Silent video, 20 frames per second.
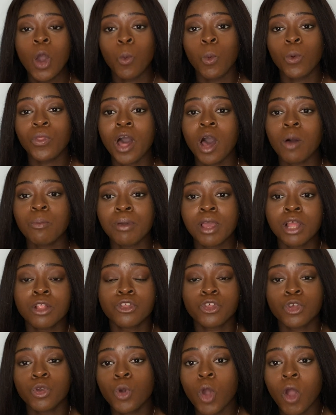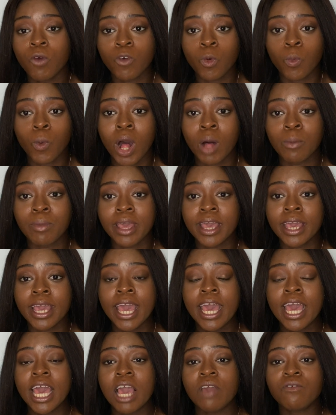without being too overwhelming.
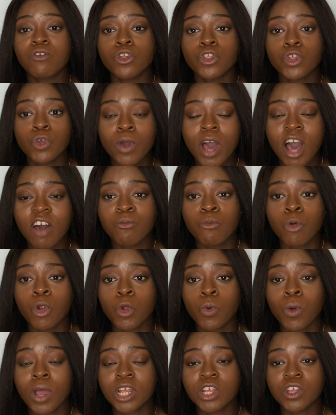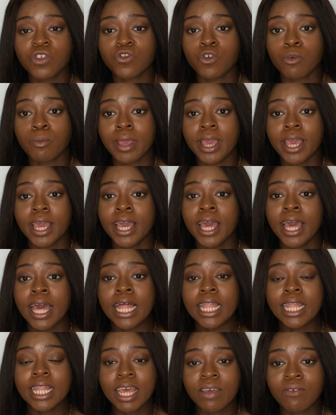If you do have more questions for me,
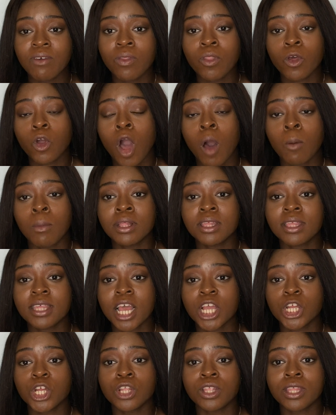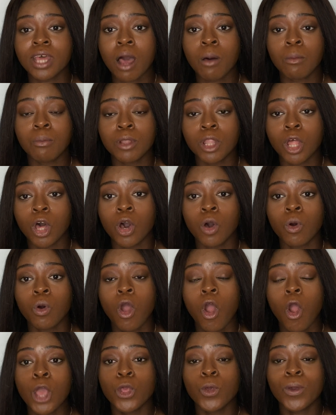leave it in the comment section down below.
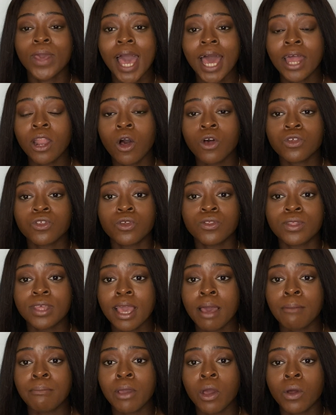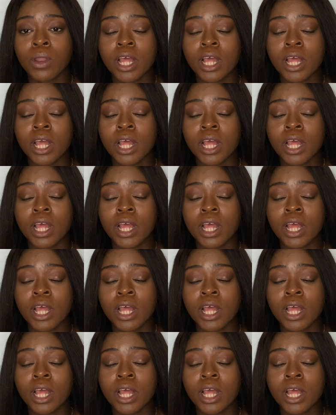You can also DM me on